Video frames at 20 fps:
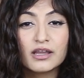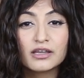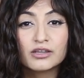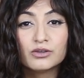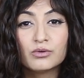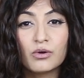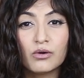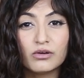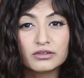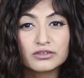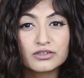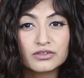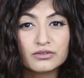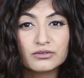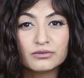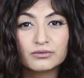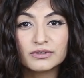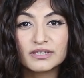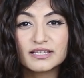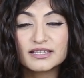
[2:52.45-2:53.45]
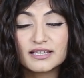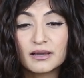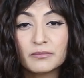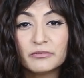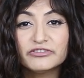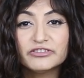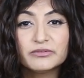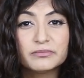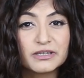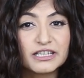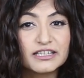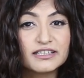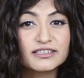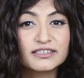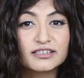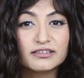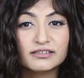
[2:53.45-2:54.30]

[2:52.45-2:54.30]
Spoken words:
You also know that some of the biggest